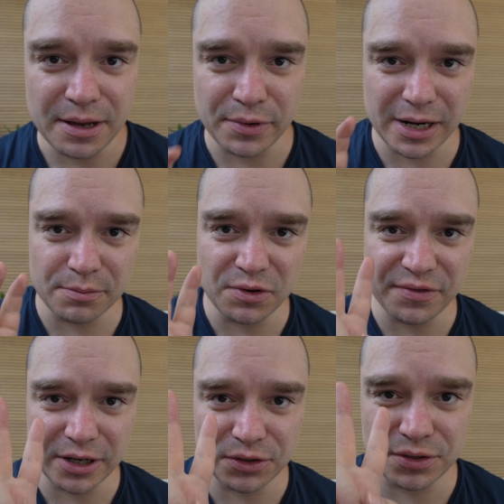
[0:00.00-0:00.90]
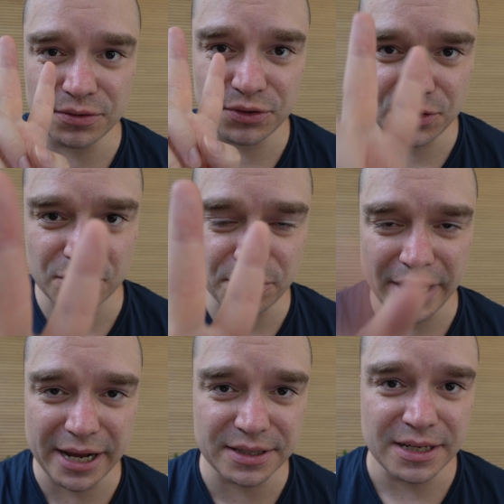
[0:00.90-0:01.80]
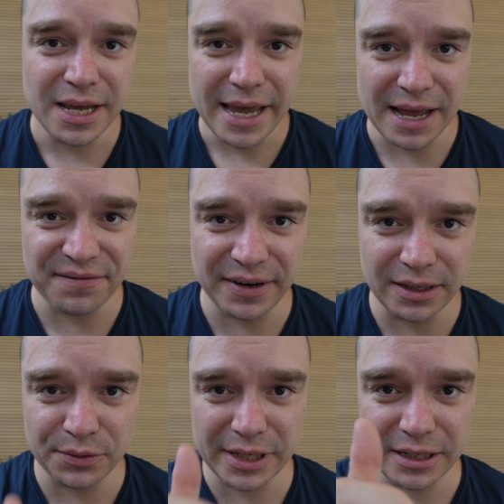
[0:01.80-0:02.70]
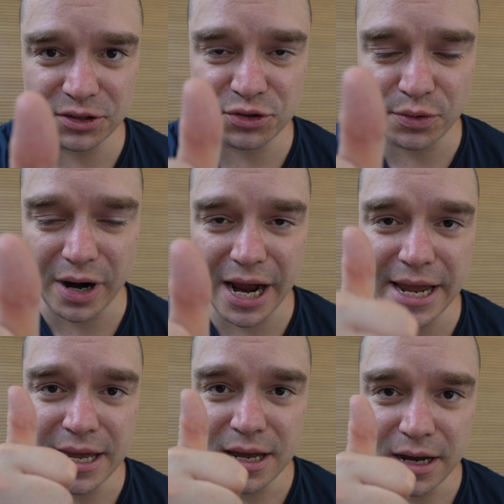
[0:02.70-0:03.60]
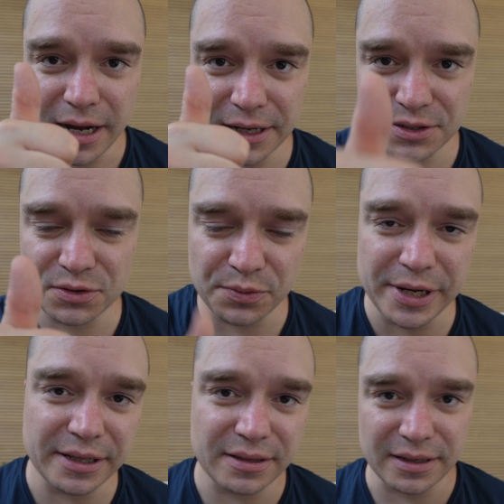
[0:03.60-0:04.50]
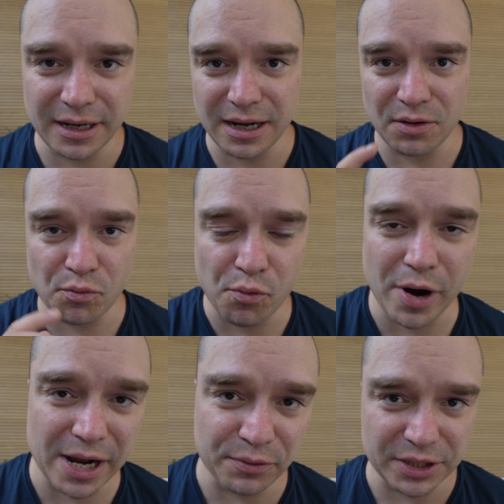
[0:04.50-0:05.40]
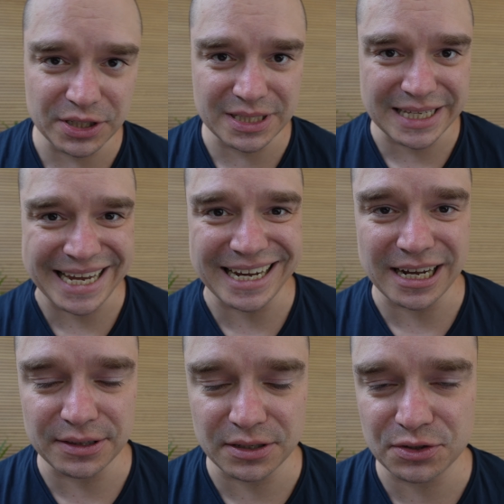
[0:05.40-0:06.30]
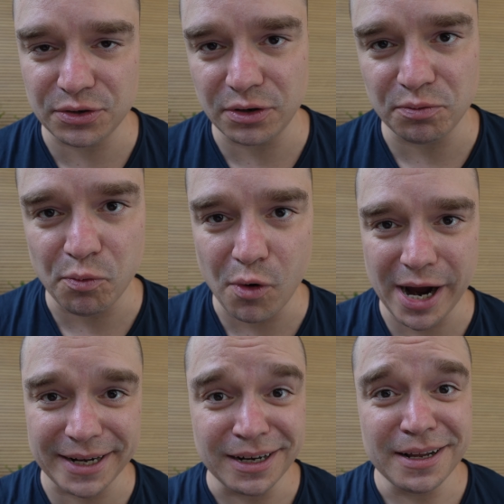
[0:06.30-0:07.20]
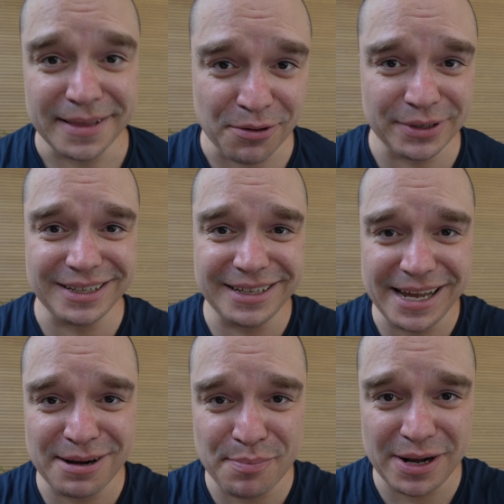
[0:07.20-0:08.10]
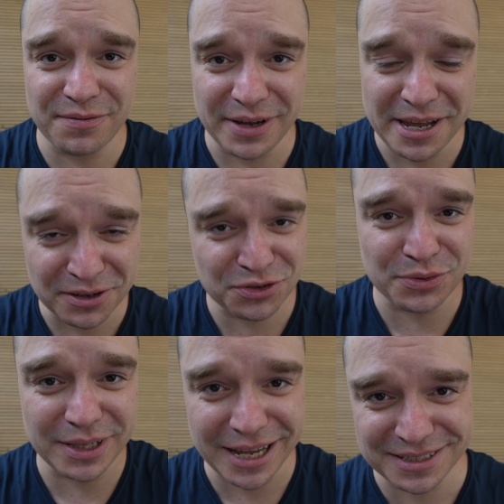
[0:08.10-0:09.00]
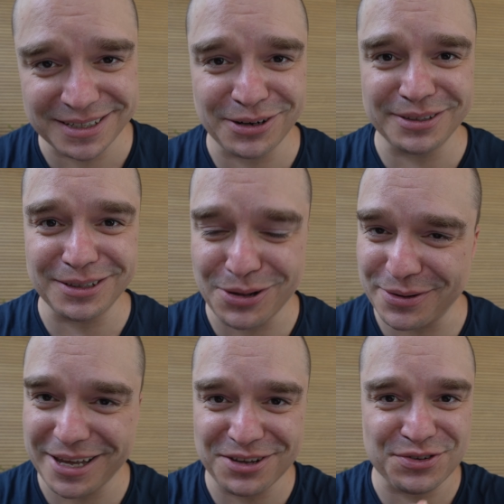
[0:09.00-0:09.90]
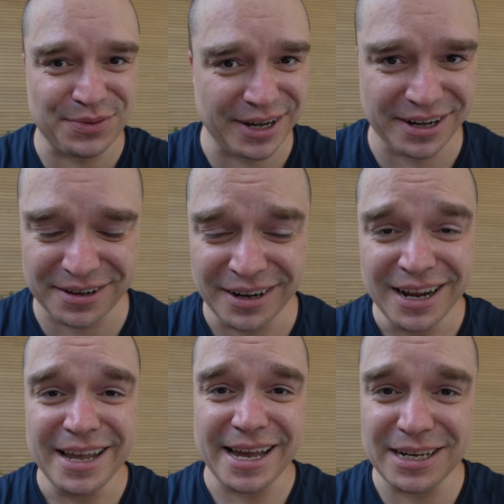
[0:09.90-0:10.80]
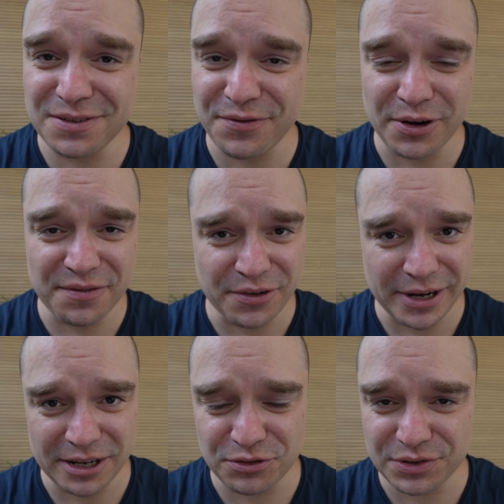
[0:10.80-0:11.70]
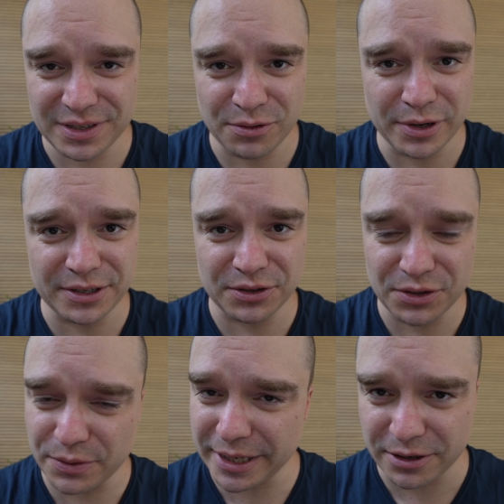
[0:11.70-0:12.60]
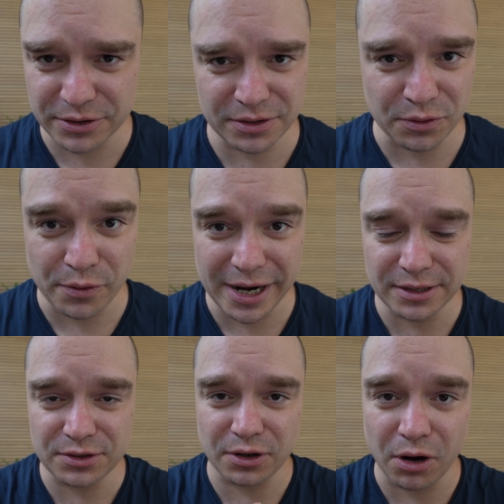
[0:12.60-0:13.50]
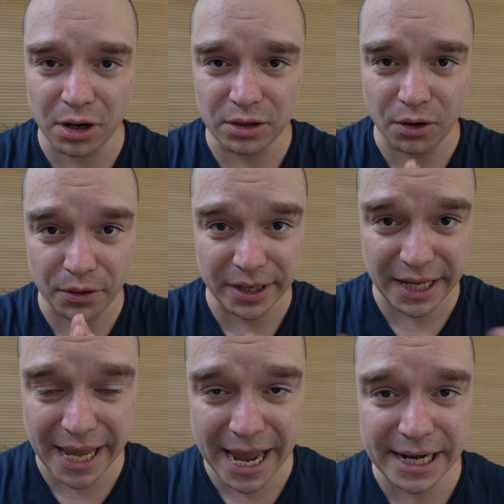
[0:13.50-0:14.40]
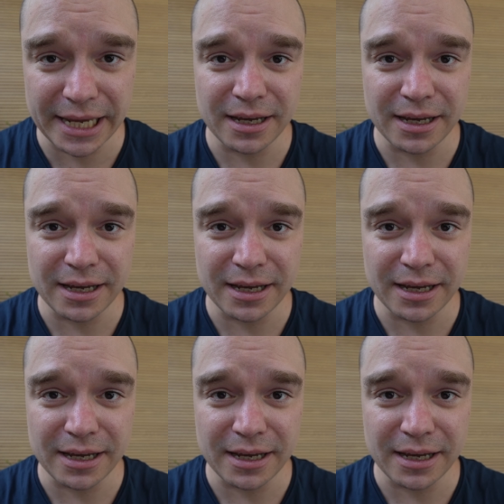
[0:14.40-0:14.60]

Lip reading: Then we're going to move on to 2 reds. And finally, we're going to try a sweet wine, which is like a dessert wine. Now, we did get a bit of a history lesson on the location right here. And it's very, very interesting what they're doing here. So the wines are all organic.